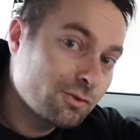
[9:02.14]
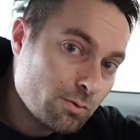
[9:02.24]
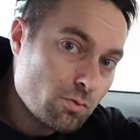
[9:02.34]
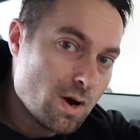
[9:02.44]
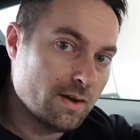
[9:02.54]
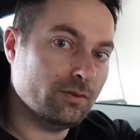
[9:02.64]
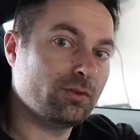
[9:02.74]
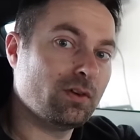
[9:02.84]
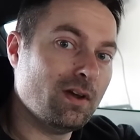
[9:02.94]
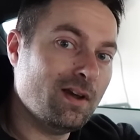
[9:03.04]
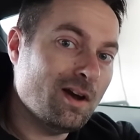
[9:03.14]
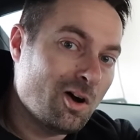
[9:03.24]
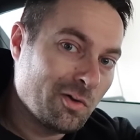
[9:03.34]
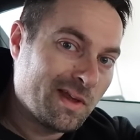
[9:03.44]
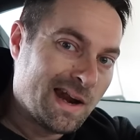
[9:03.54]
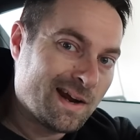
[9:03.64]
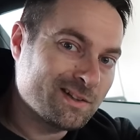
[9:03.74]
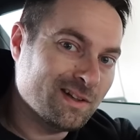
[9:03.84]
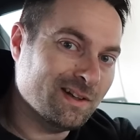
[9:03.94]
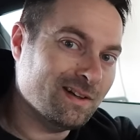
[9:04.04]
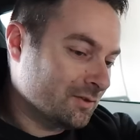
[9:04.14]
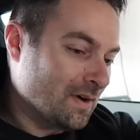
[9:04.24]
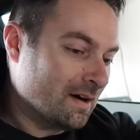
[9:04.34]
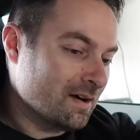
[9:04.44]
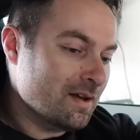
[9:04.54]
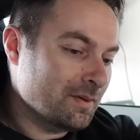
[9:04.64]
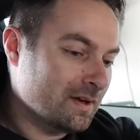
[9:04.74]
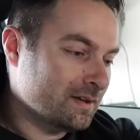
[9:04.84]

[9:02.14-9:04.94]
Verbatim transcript: some revs, all that action. Let's fire it up.